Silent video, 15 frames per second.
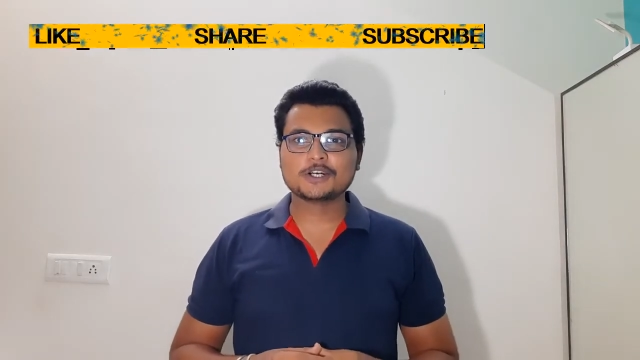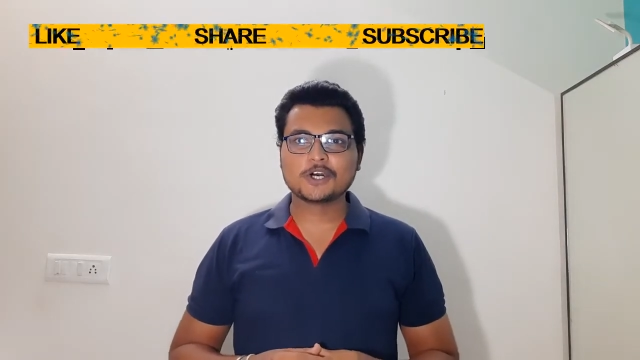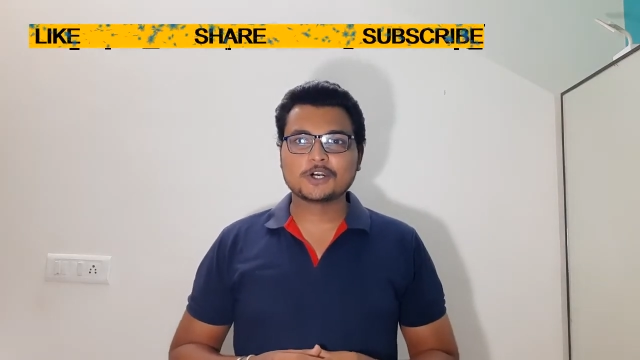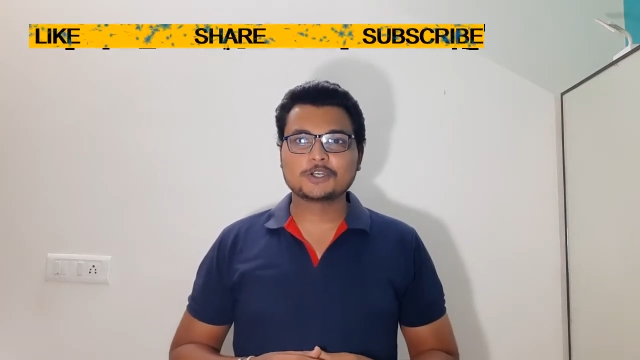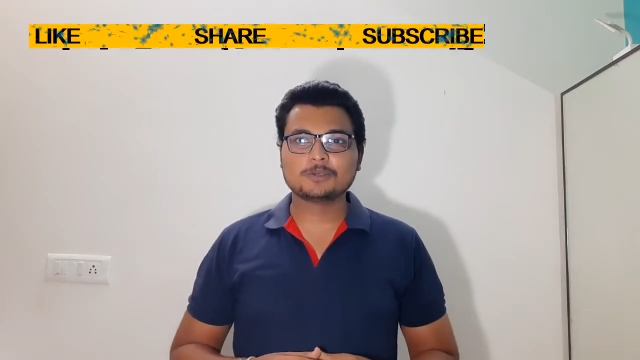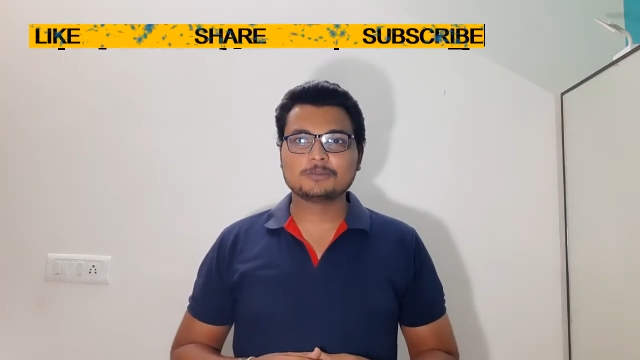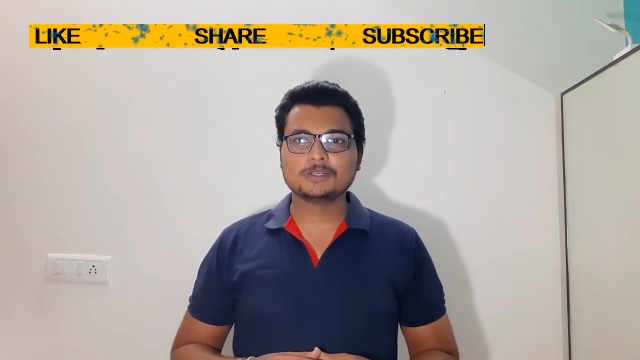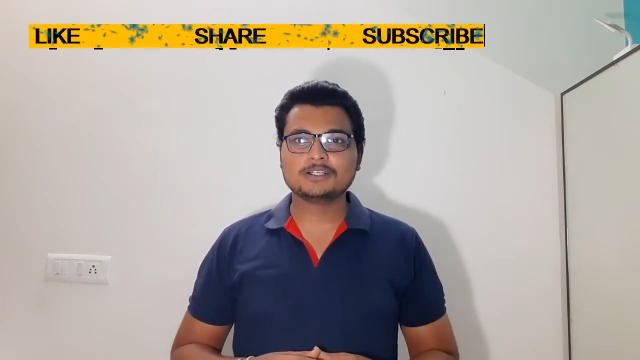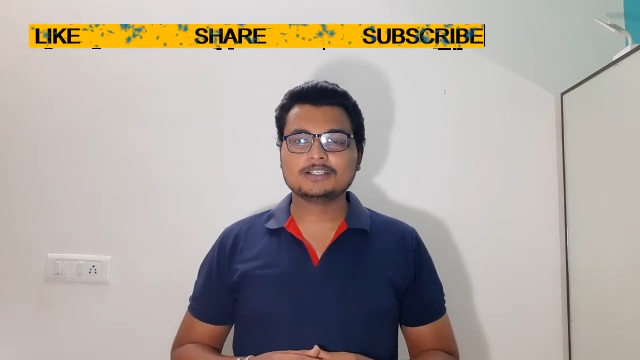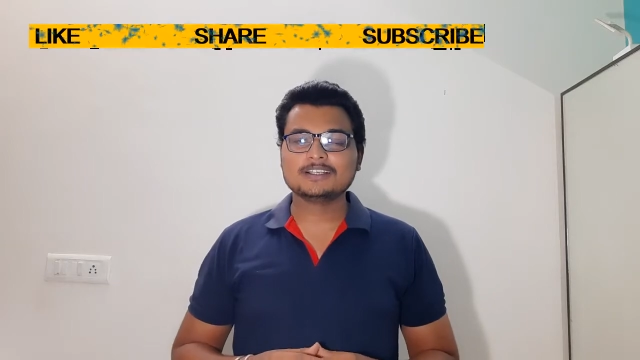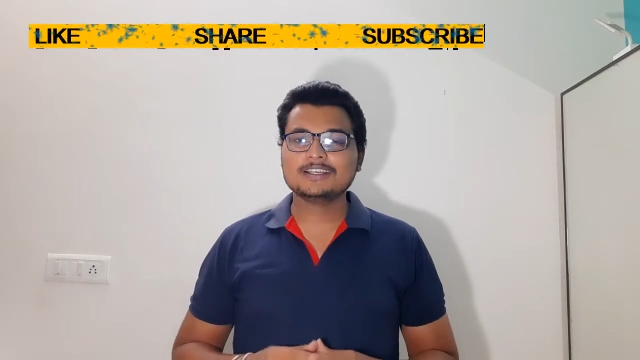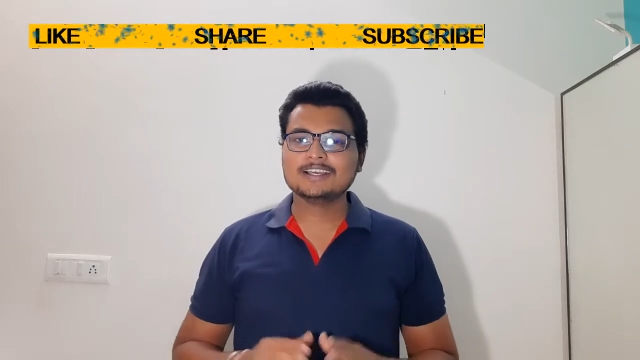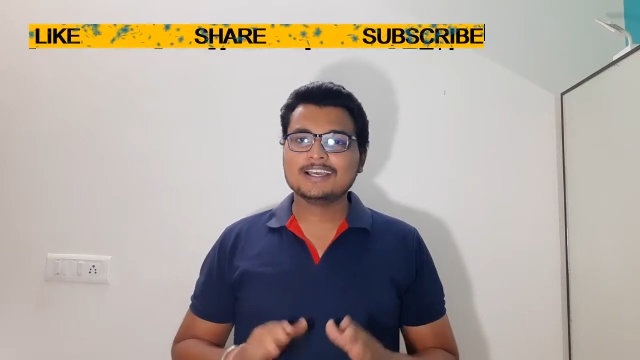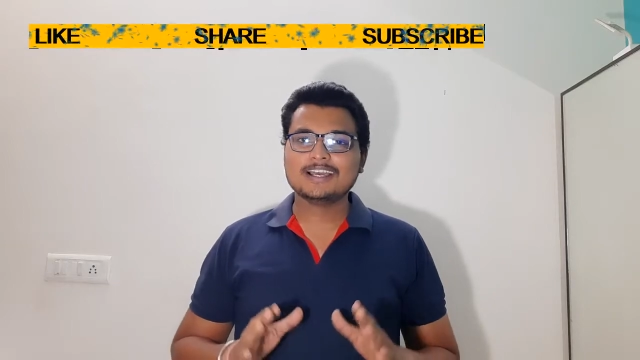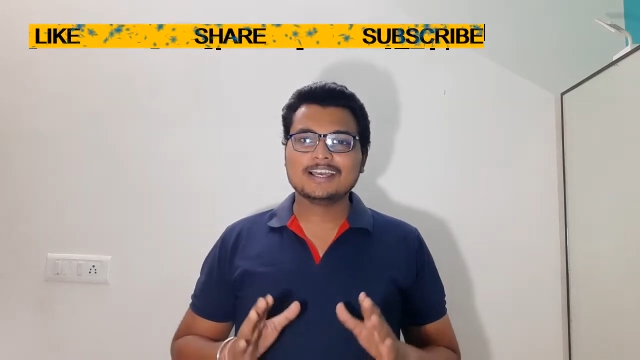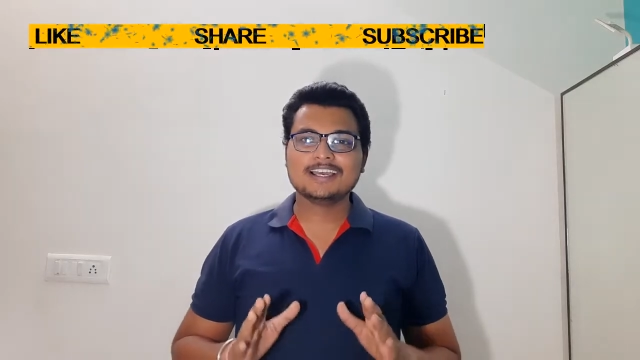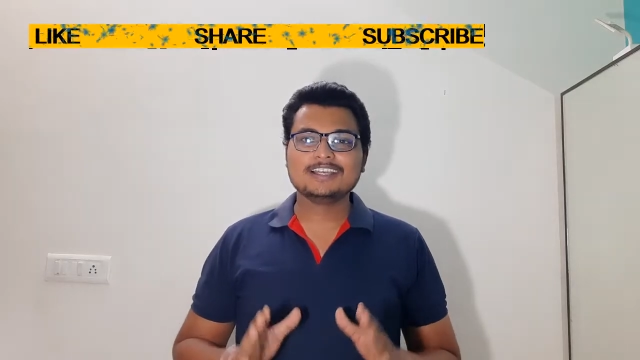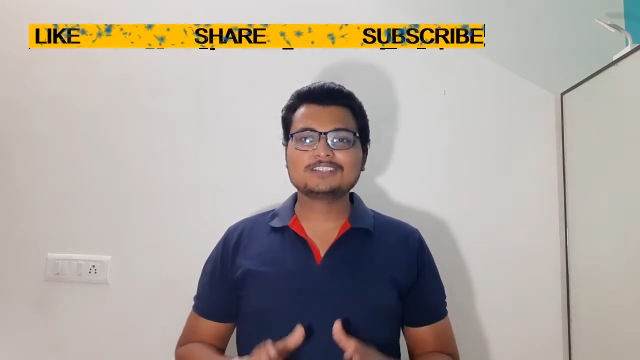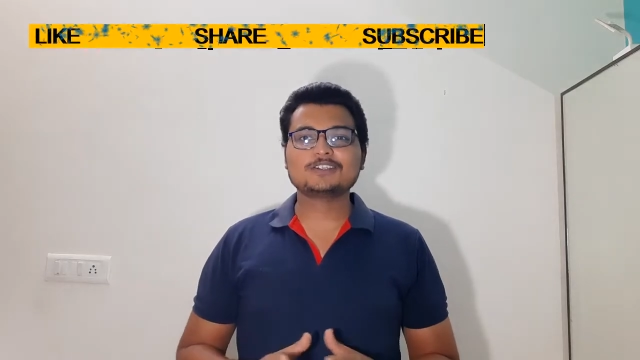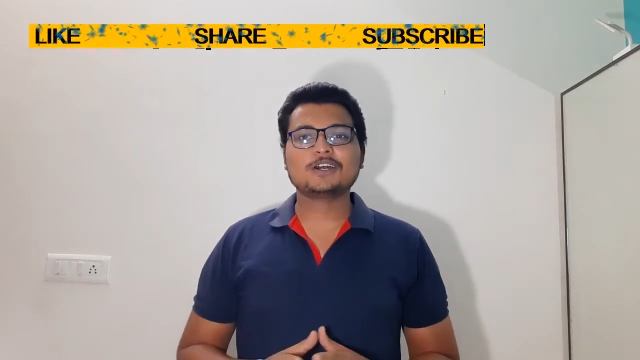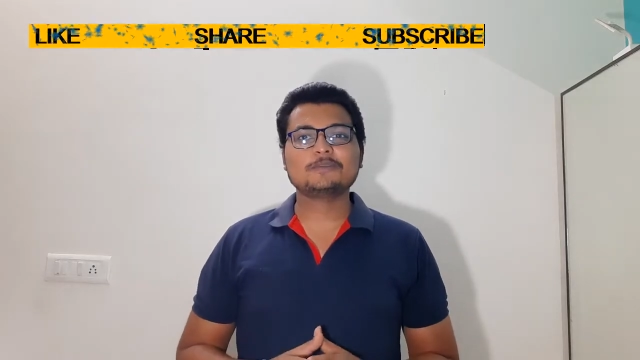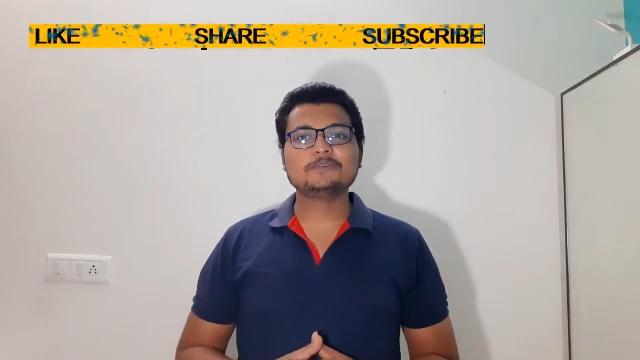document
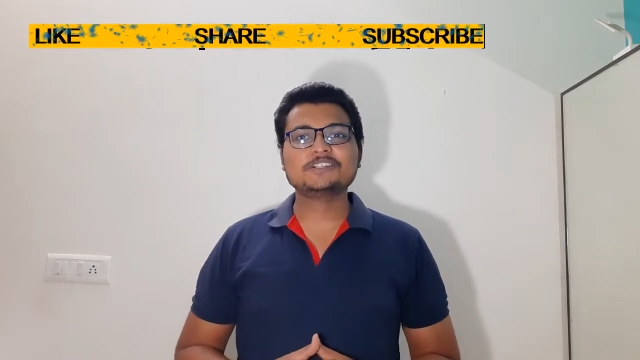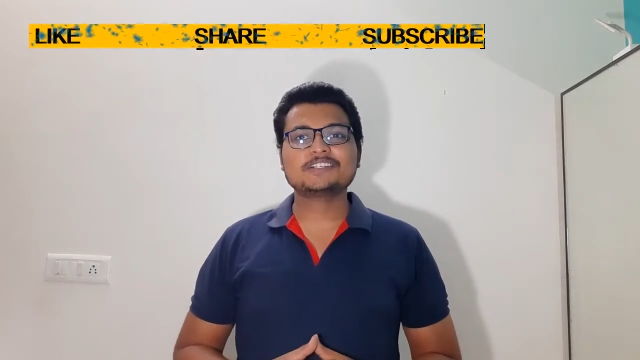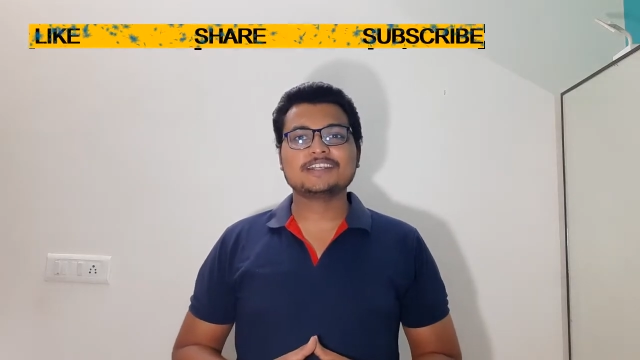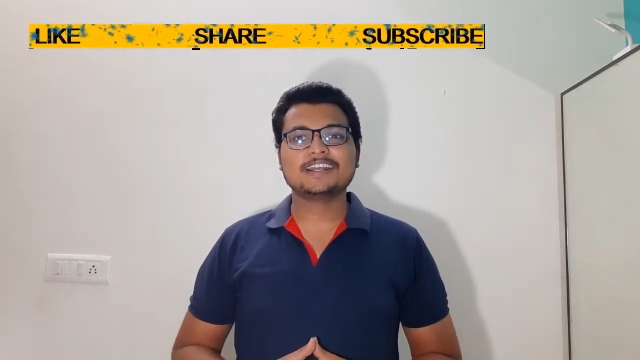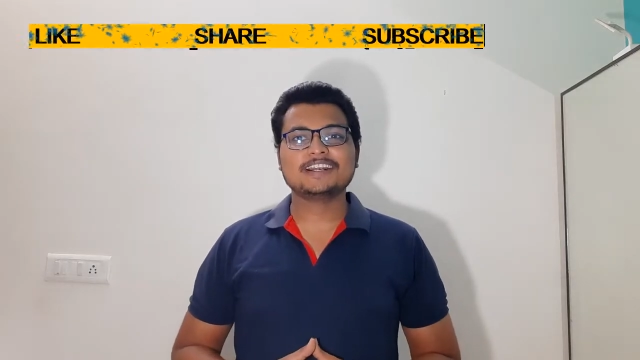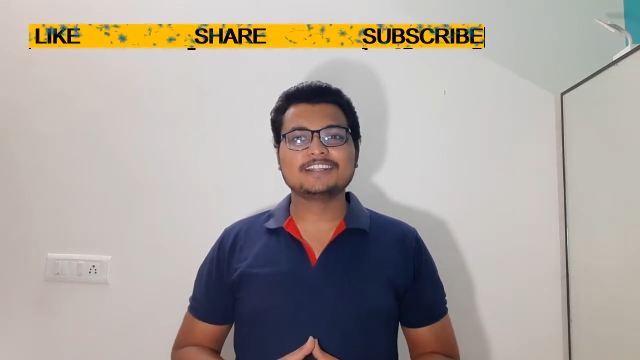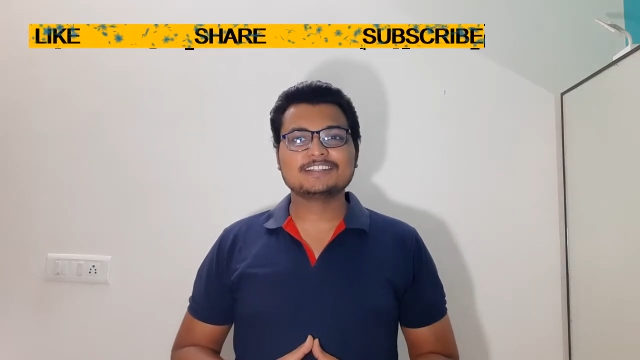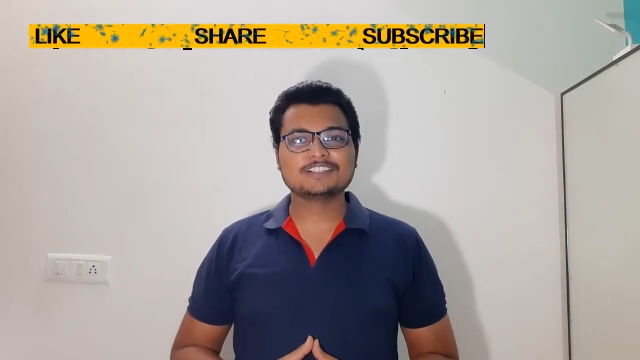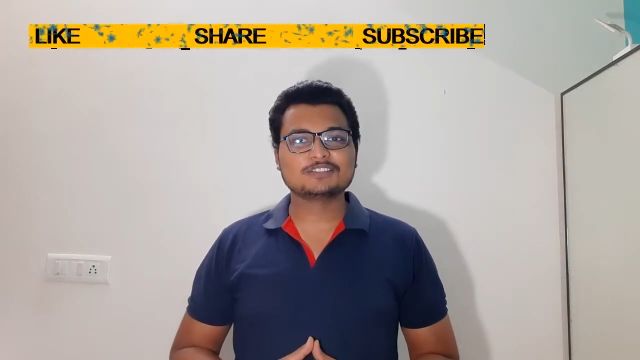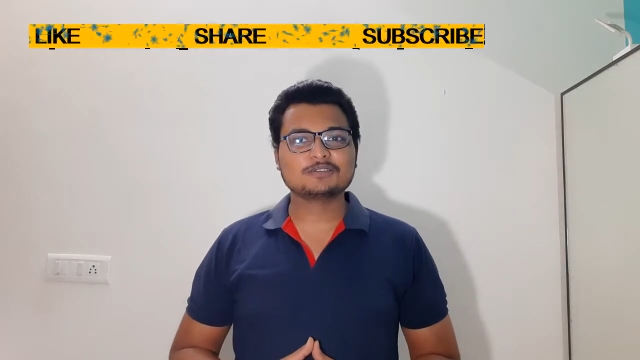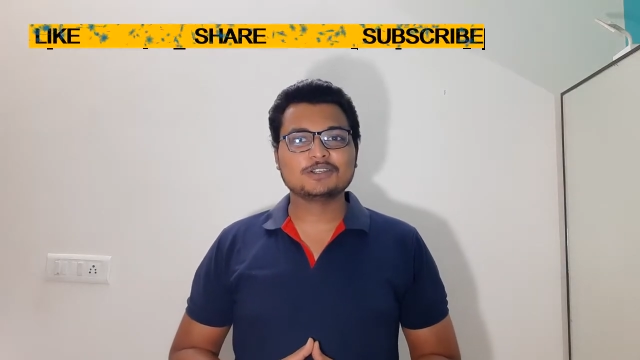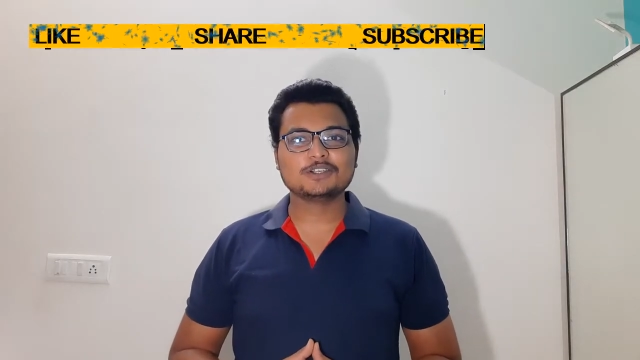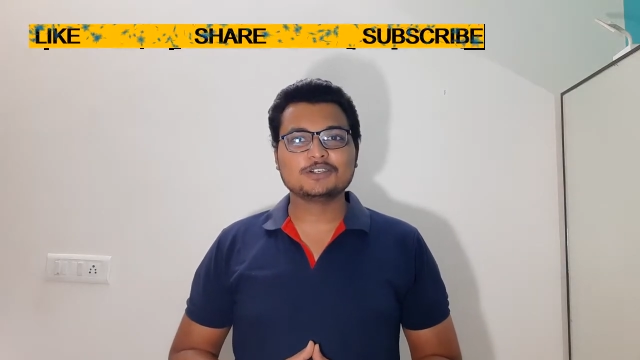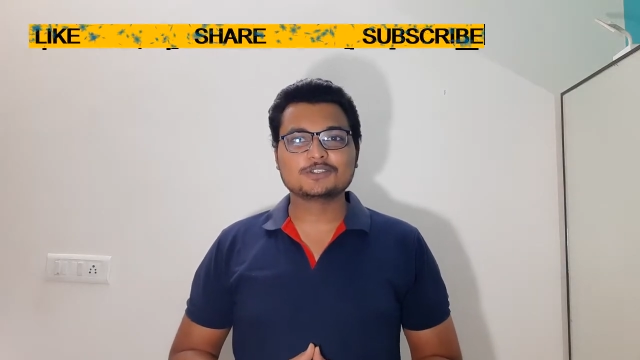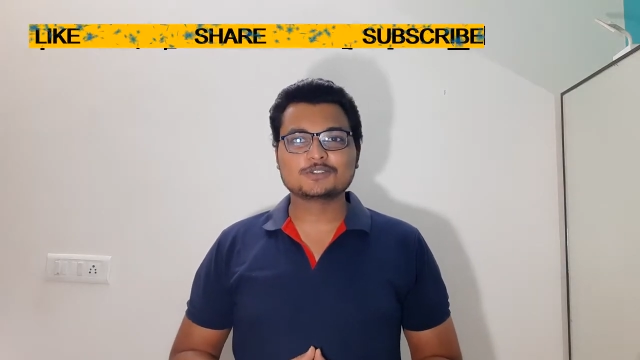is going to be shared in this video.